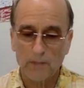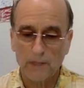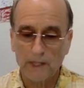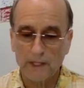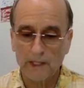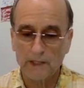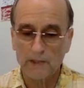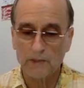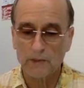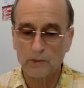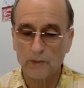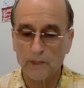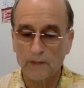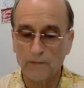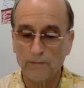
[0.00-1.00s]
pays
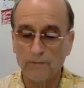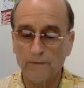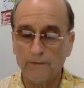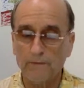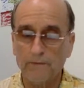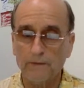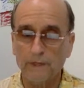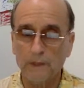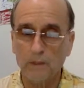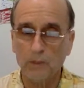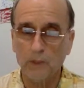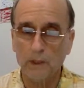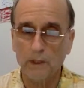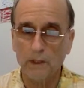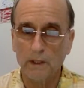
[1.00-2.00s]
around
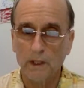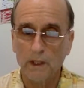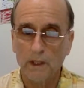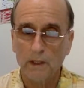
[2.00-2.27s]
$51